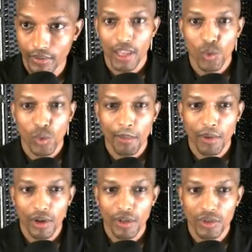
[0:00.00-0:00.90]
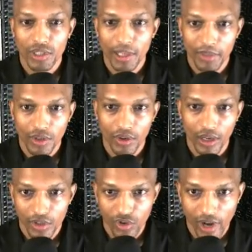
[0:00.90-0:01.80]
And then what I'm gonna do is I'm just
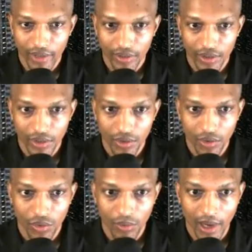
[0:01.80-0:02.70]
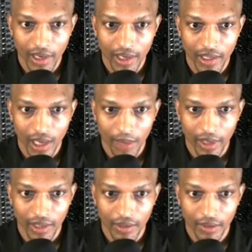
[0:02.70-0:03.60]
gonna drag this to my desktop
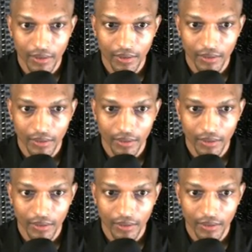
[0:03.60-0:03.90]
like so.